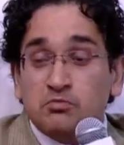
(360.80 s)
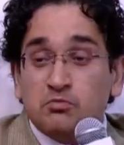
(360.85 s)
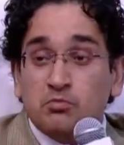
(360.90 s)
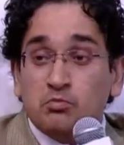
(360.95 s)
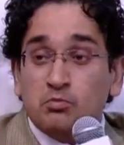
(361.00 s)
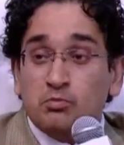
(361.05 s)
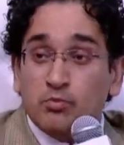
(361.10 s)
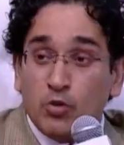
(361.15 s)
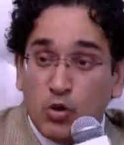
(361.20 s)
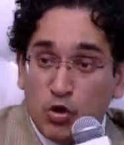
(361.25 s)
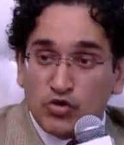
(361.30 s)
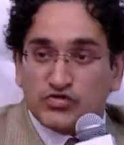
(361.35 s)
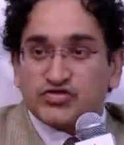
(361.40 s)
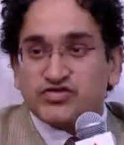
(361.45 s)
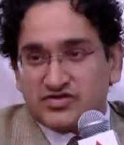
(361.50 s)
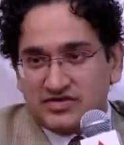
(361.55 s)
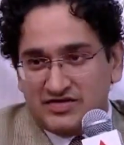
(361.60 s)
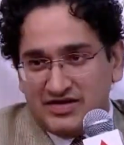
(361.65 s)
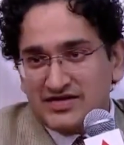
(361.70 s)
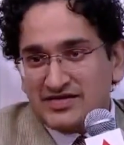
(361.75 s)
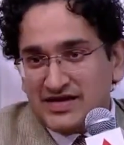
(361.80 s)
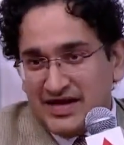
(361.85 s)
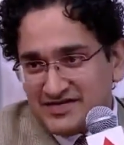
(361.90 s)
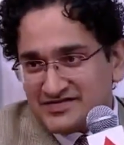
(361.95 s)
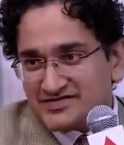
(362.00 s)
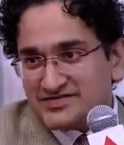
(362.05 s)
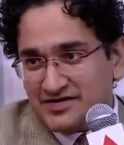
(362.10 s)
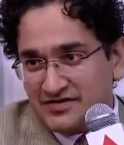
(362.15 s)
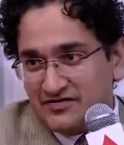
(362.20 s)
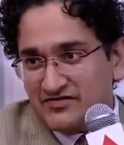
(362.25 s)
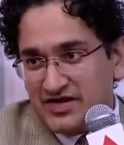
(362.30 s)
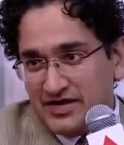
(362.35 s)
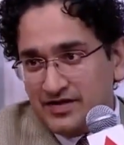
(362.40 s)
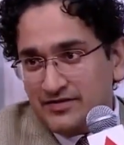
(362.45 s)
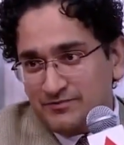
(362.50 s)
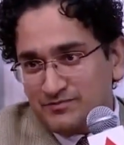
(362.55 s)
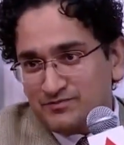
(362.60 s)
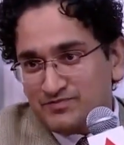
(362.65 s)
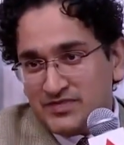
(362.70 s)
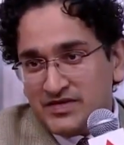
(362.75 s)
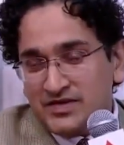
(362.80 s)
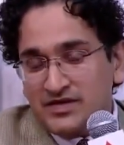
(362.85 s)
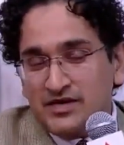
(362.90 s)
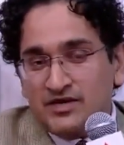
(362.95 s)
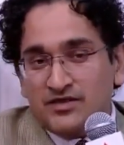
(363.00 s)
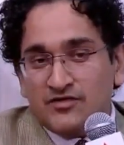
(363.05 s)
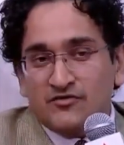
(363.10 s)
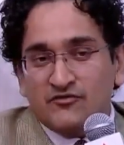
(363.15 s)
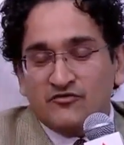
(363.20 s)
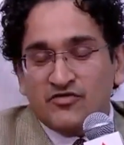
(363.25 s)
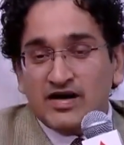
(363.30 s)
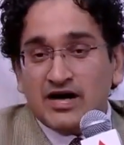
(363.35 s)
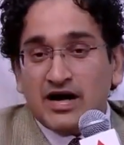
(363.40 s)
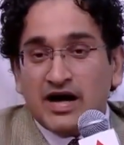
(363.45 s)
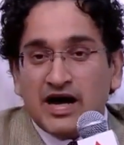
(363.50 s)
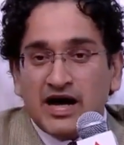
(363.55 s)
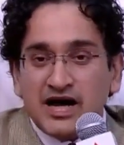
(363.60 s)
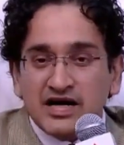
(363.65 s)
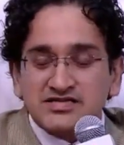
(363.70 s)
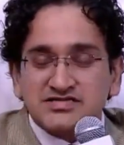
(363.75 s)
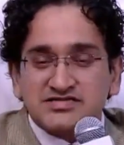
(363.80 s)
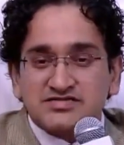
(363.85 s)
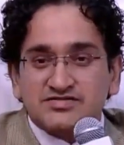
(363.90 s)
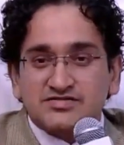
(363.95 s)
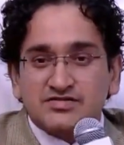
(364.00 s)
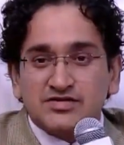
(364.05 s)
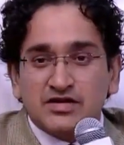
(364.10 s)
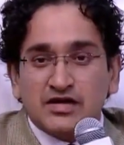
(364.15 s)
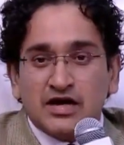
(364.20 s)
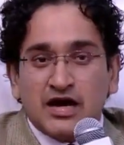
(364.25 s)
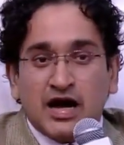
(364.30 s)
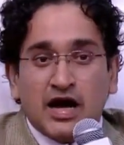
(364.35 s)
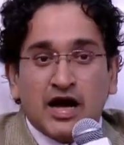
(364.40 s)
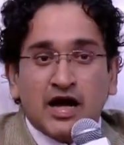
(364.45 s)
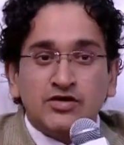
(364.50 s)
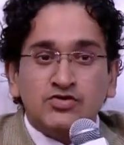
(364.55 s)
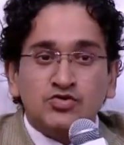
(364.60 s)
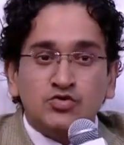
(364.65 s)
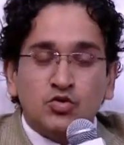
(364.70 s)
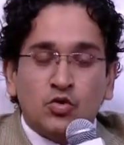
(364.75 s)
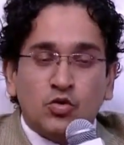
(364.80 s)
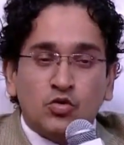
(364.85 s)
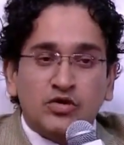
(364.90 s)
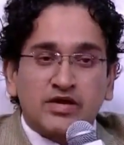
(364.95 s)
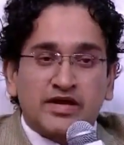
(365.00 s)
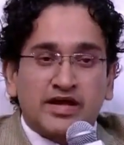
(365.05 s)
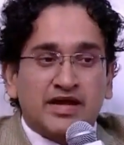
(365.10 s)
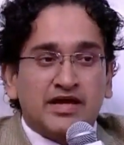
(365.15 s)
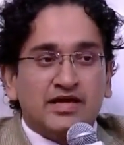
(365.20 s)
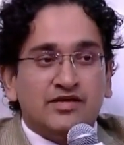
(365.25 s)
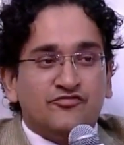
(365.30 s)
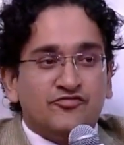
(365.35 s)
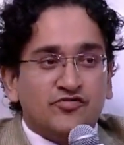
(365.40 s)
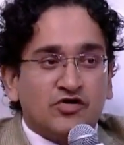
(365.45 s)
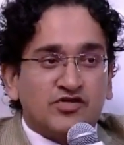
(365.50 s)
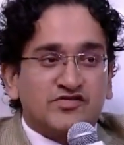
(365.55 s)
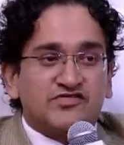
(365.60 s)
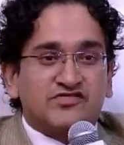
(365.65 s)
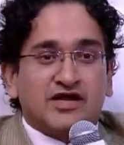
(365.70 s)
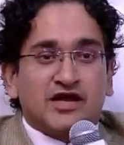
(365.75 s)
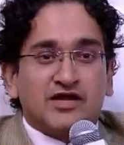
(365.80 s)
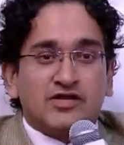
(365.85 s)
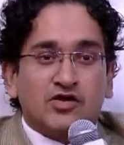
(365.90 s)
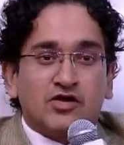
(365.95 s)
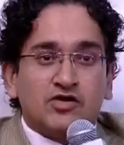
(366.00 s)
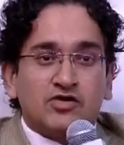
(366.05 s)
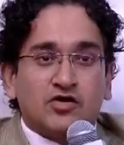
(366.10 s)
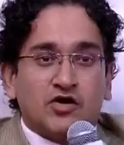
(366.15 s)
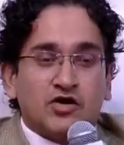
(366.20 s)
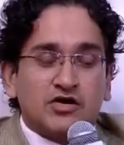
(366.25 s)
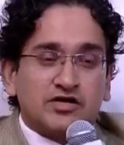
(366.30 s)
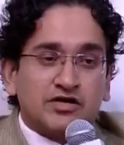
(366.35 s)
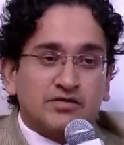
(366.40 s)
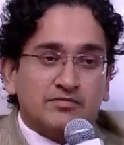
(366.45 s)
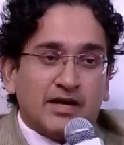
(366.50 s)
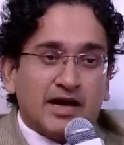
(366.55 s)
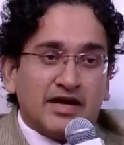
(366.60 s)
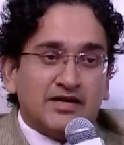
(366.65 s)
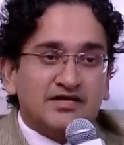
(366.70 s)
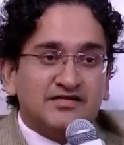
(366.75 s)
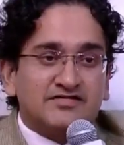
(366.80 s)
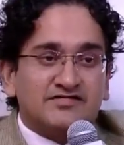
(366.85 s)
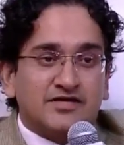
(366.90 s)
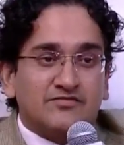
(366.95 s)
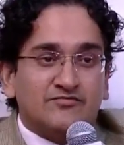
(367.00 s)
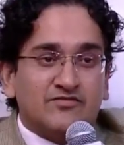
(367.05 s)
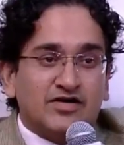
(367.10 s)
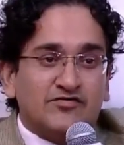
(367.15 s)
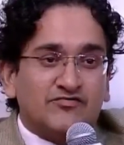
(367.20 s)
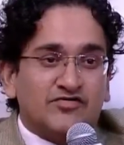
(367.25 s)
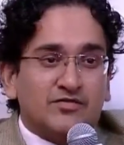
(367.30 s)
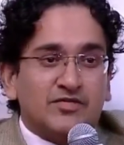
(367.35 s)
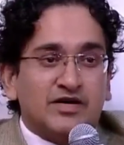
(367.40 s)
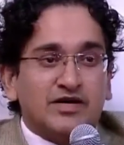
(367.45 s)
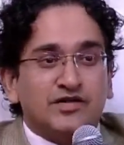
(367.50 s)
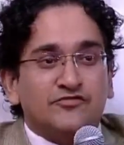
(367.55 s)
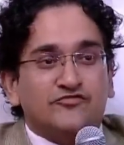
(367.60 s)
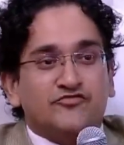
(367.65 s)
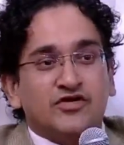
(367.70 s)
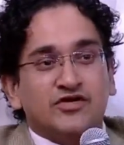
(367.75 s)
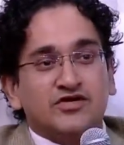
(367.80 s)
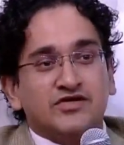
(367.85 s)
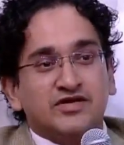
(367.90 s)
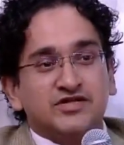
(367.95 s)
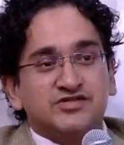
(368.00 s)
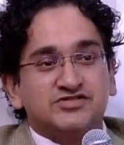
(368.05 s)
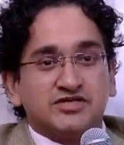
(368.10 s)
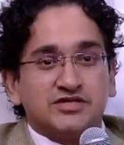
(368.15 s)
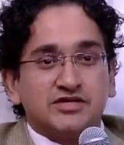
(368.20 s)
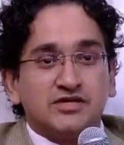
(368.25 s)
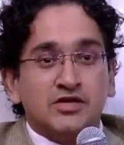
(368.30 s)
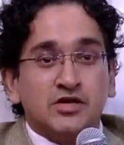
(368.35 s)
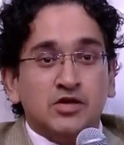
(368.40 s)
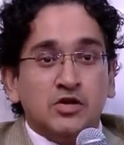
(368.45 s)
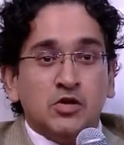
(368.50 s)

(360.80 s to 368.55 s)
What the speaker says: both in that survey were asked, are you okay if your son or daughter marries someone from a different religion?